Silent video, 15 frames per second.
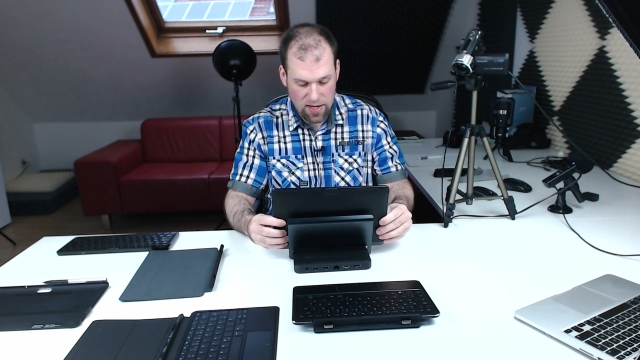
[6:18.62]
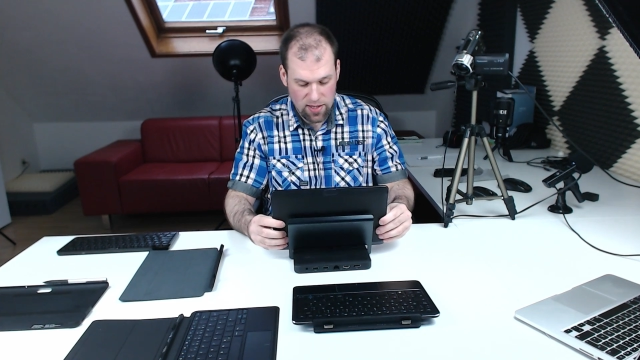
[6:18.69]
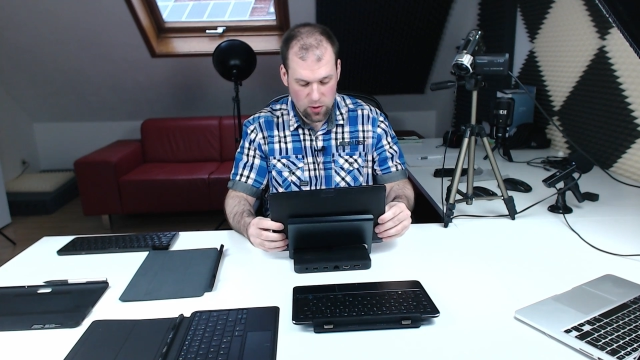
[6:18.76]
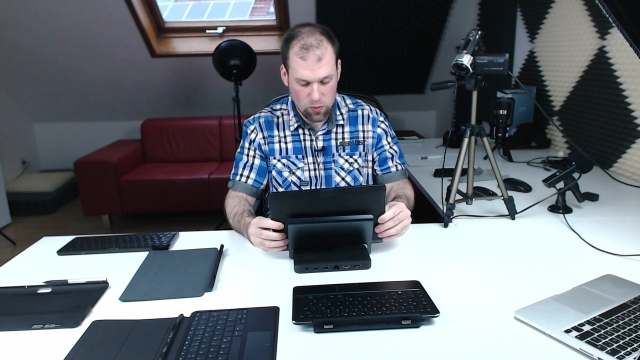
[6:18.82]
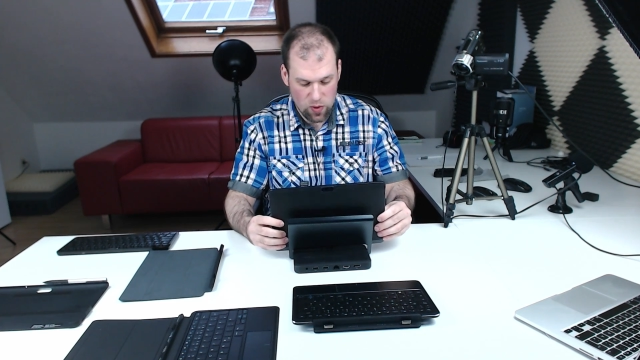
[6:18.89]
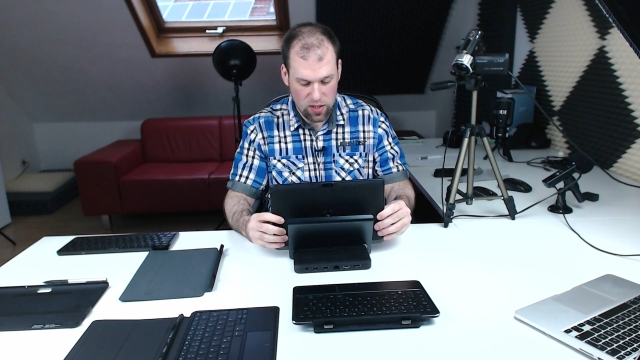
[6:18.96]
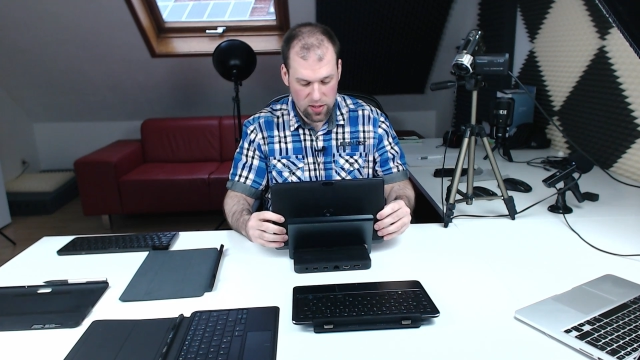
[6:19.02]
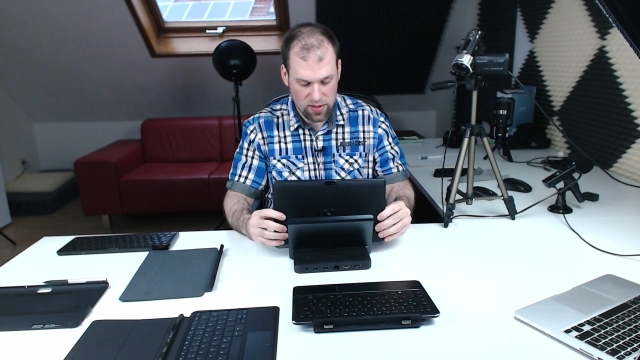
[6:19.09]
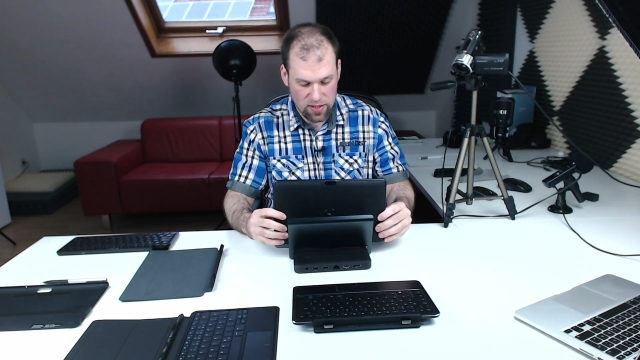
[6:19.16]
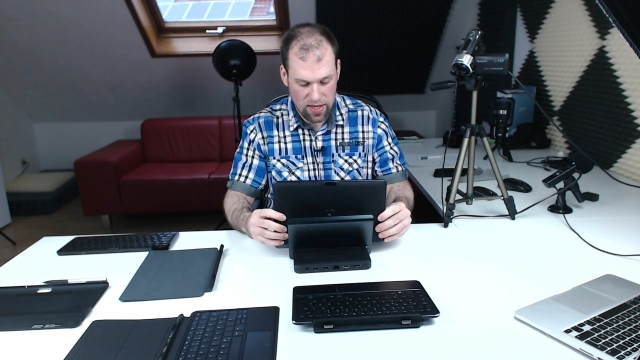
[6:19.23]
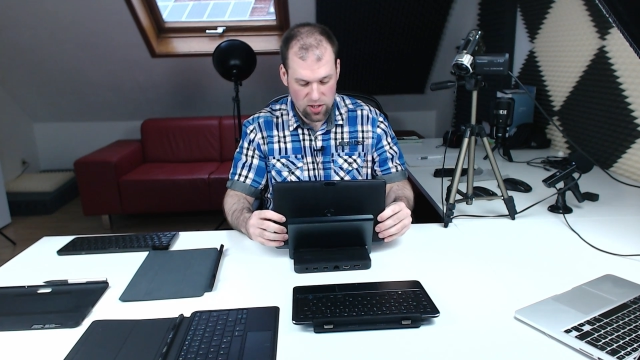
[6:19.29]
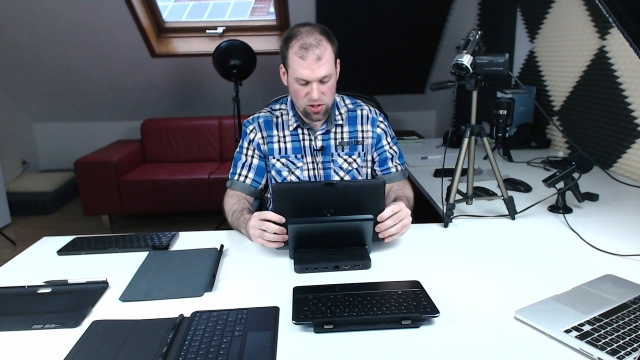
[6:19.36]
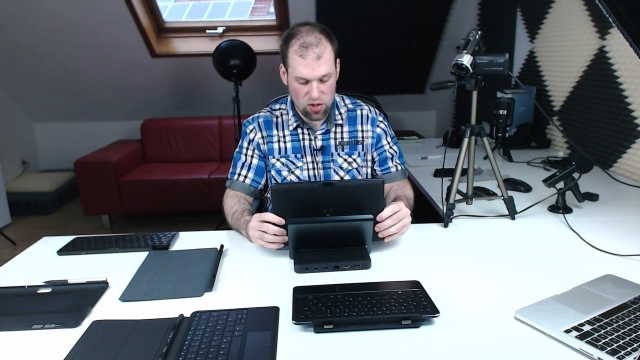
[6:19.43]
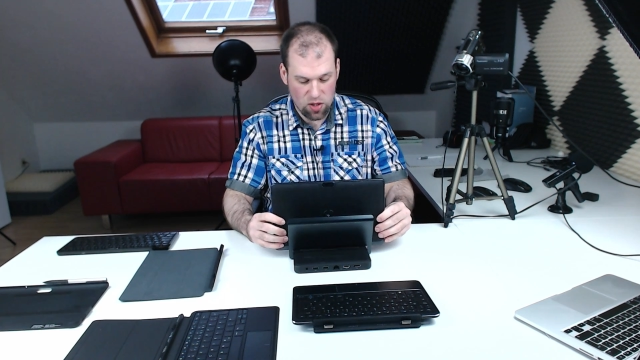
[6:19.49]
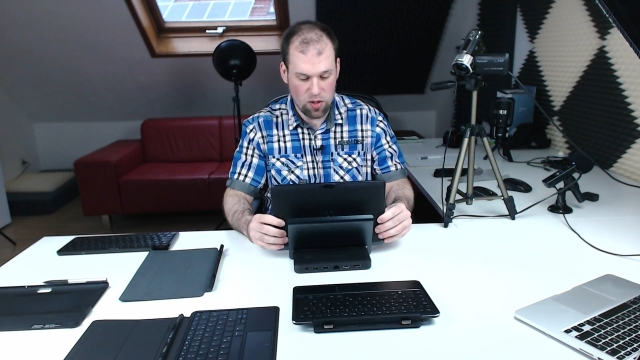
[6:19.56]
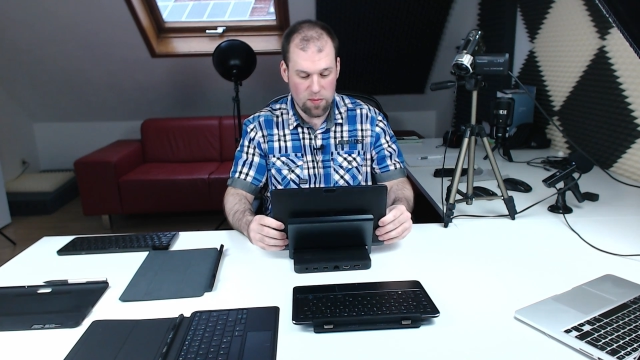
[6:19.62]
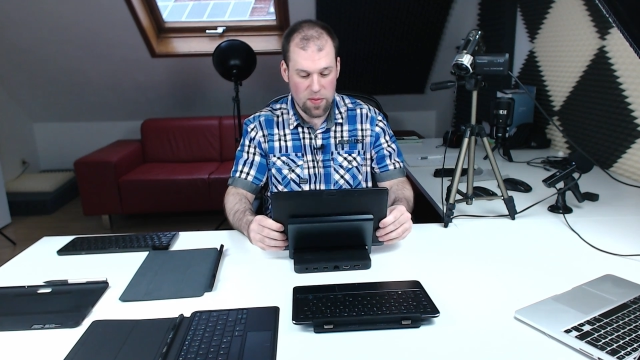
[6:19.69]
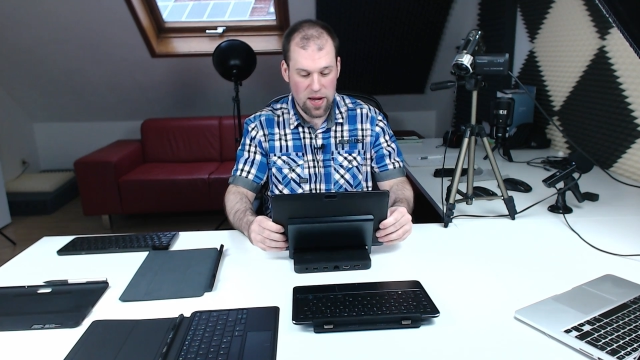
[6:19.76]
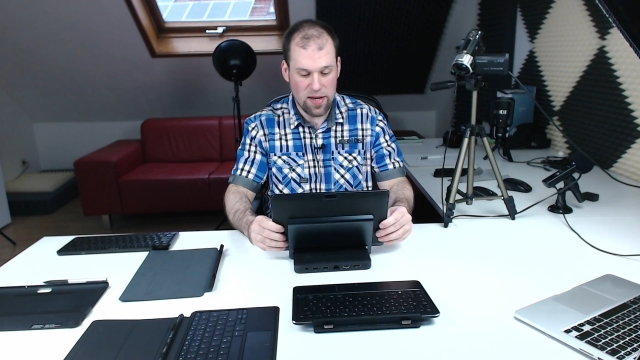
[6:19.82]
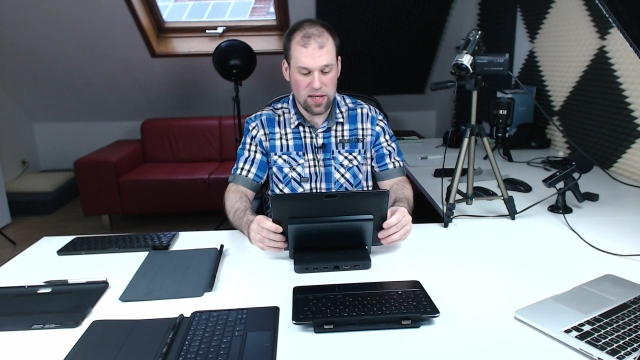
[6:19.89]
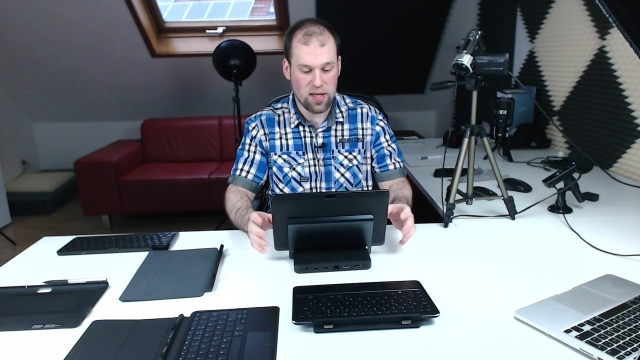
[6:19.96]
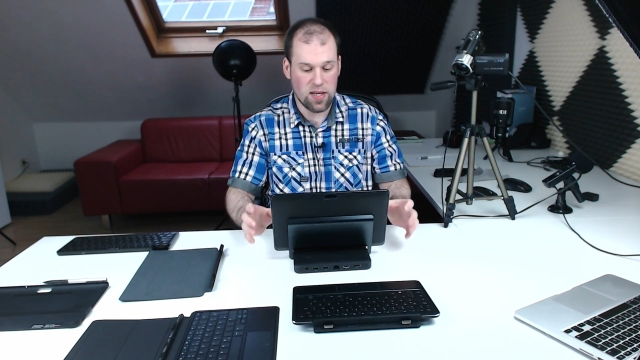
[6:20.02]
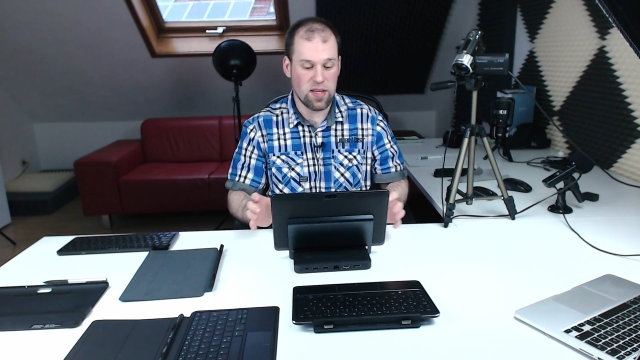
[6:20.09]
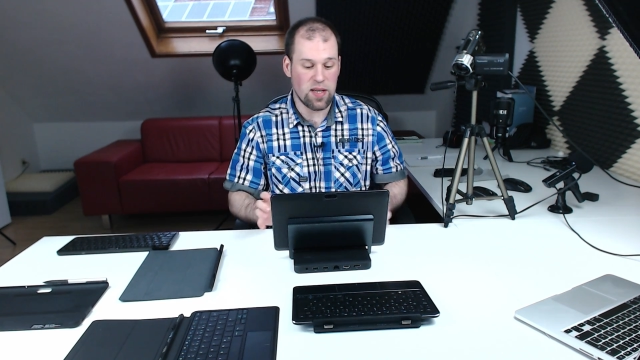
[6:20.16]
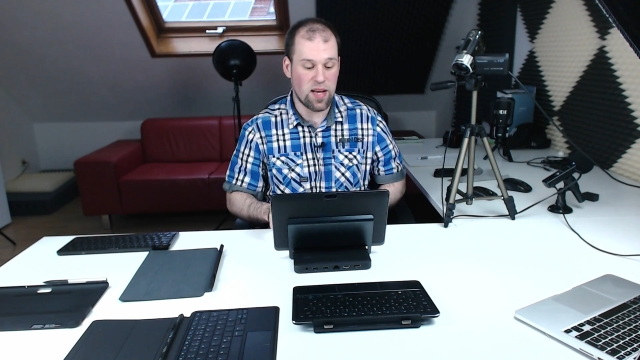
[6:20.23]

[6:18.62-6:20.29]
it will attach automatically.